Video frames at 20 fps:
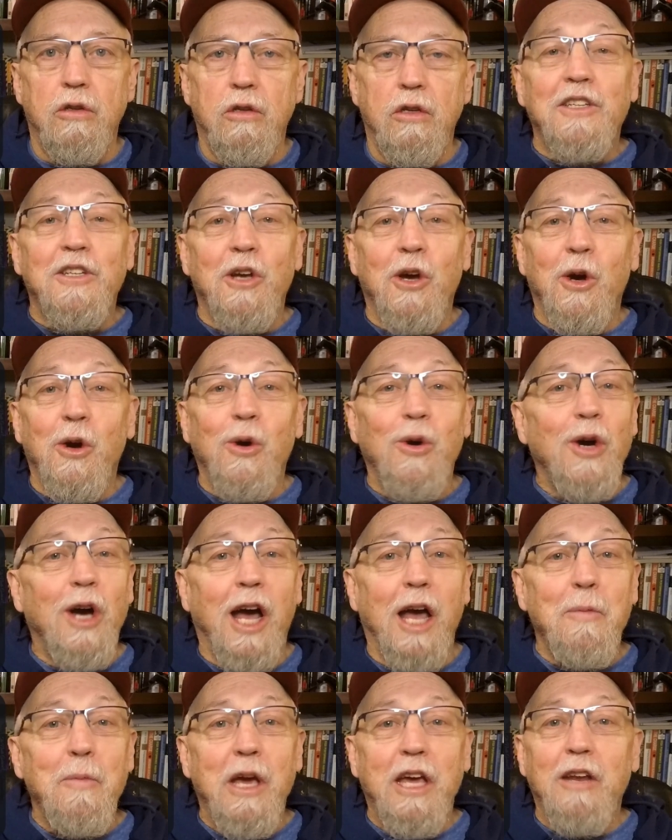So
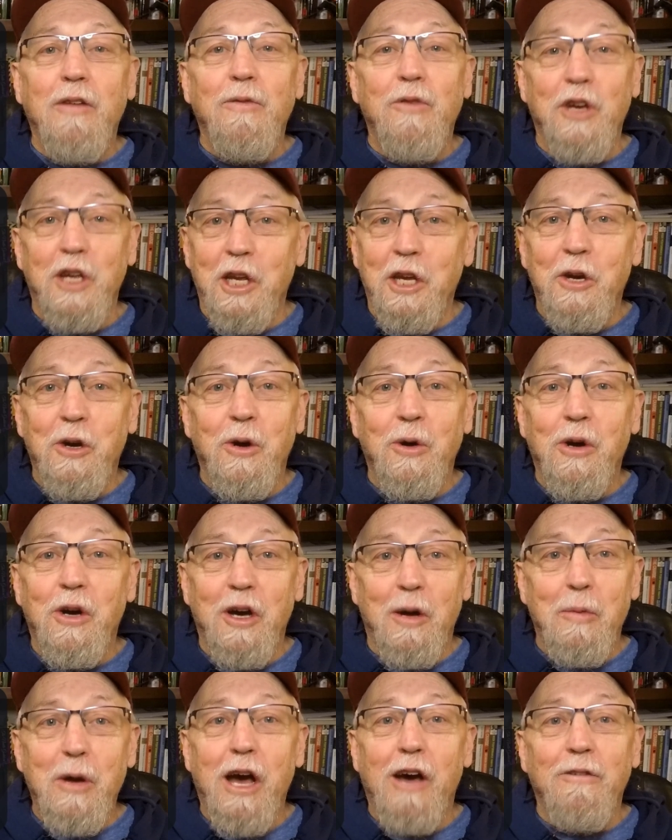I made a video
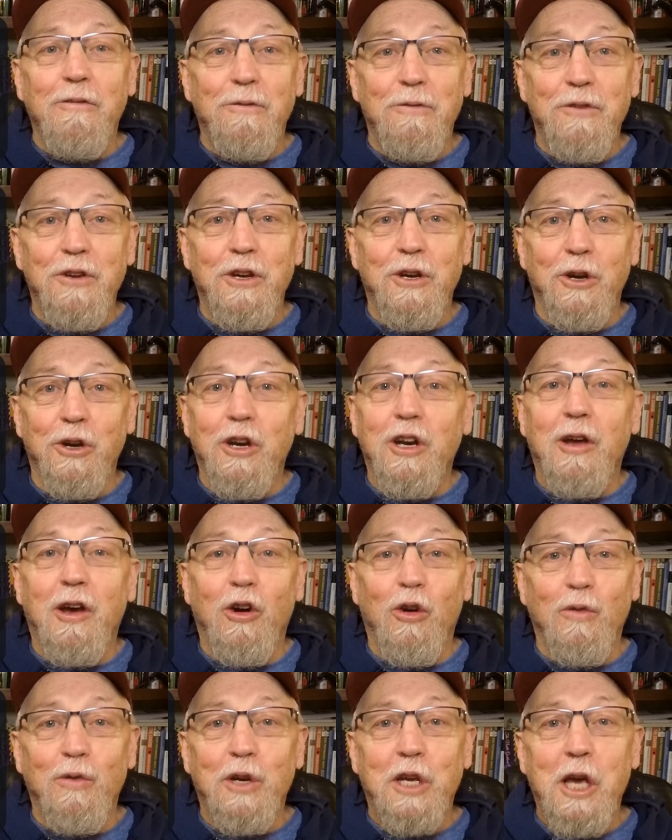about fear and
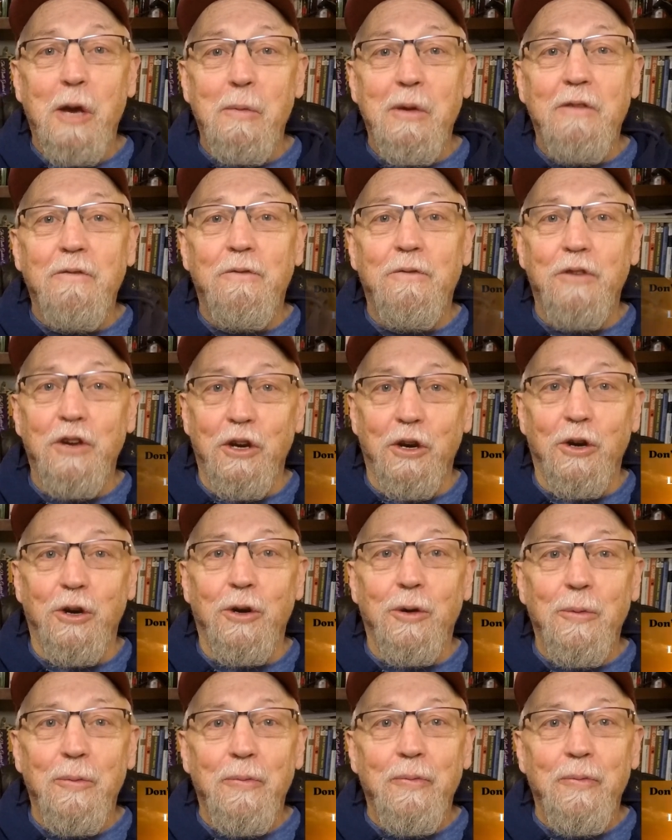overcoming fear,